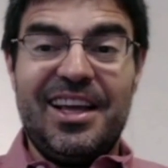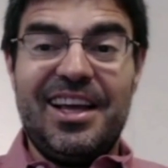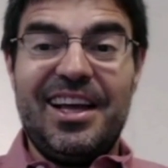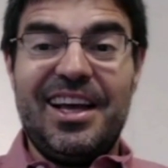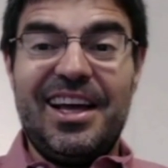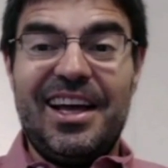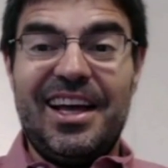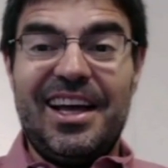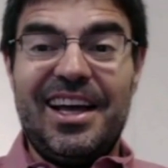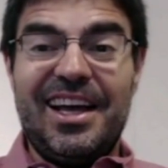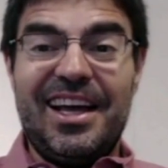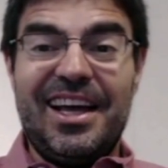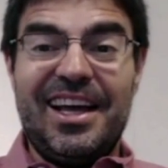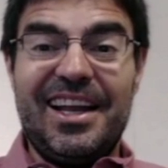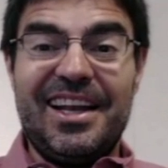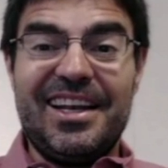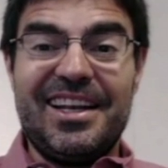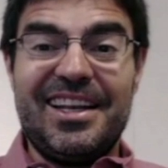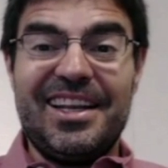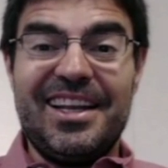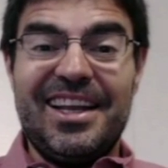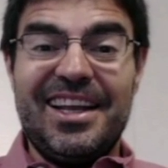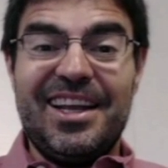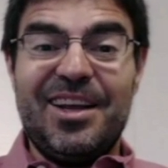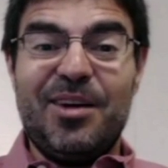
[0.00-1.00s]

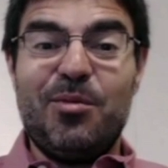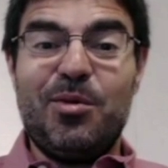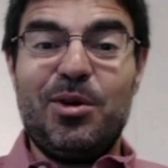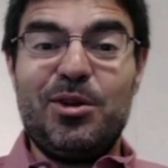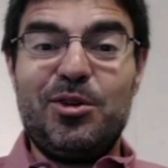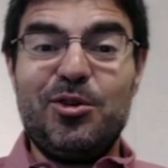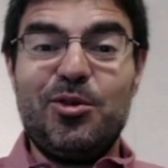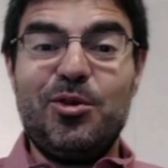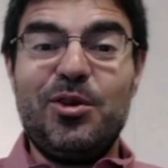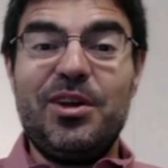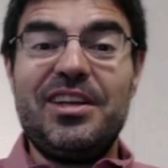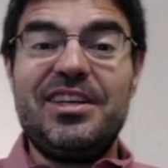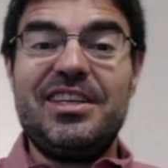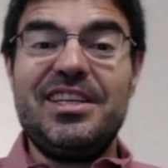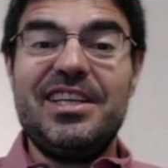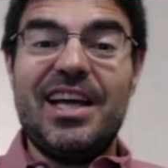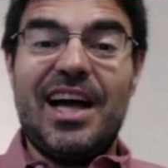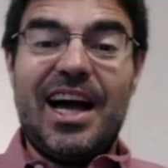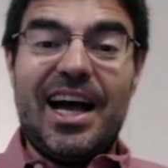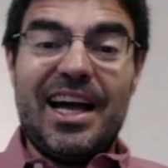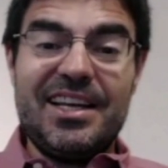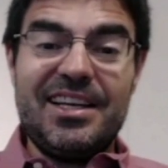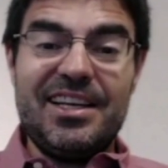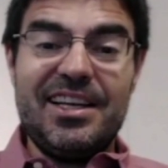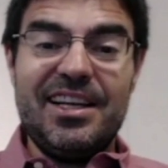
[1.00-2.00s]
And what you
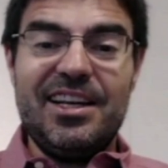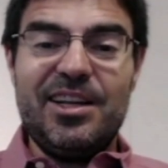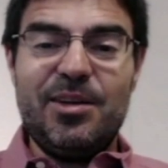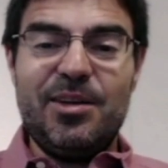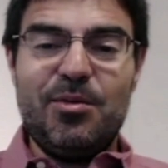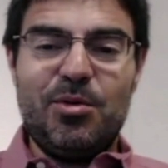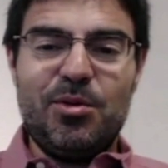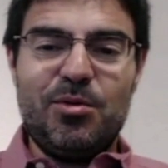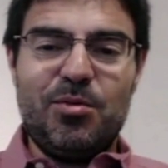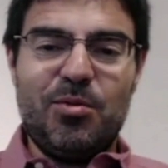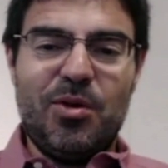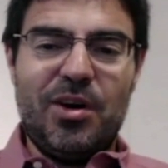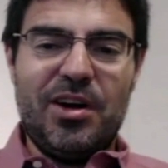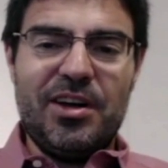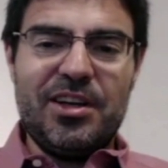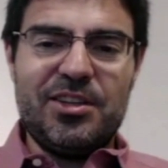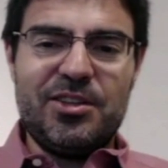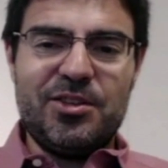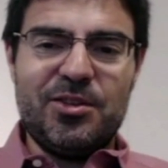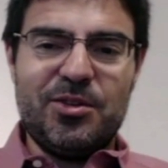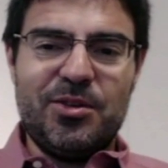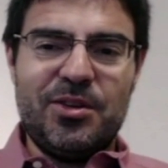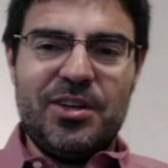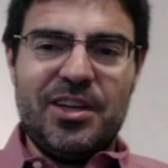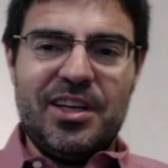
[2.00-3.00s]
ideally would want to
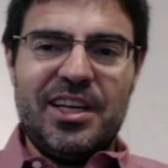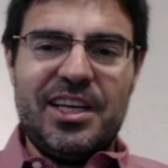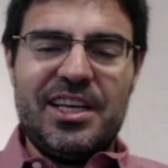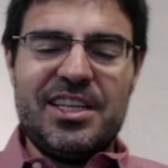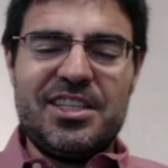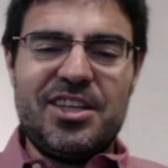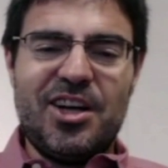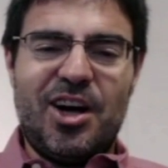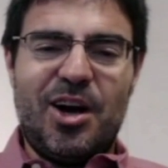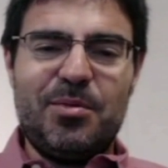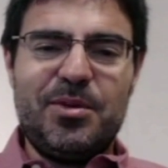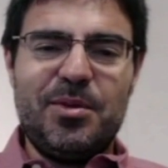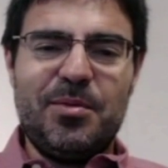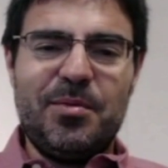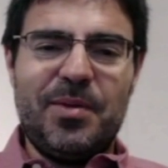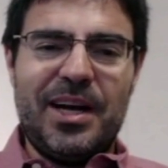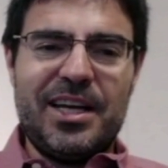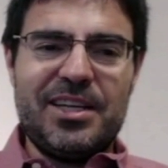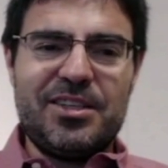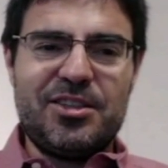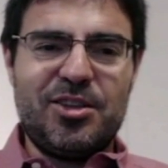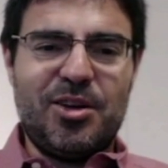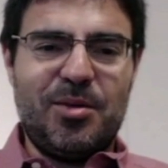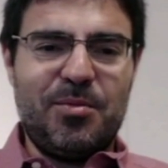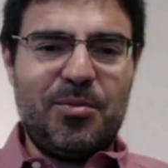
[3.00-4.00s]
do is
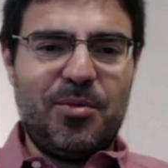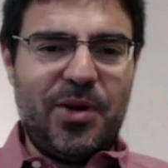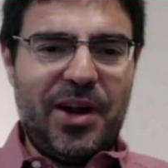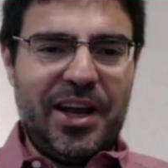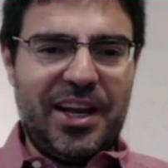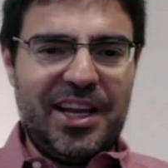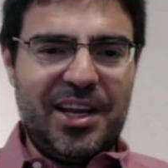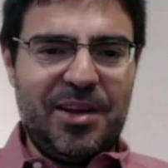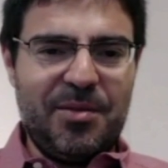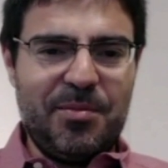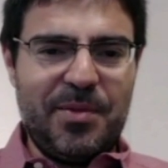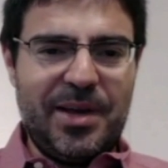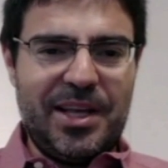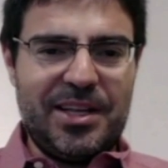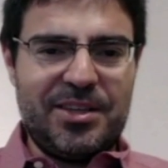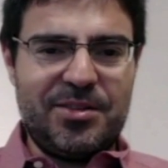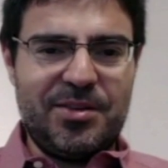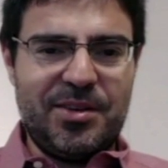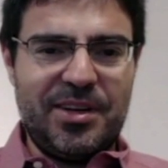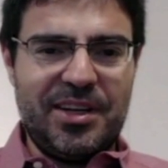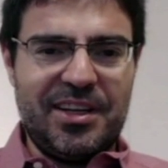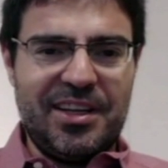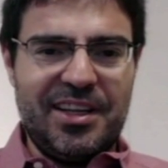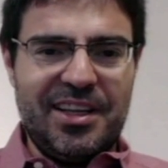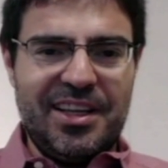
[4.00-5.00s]
optimize some ranking
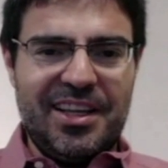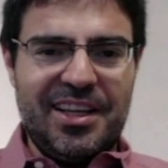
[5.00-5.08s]
metric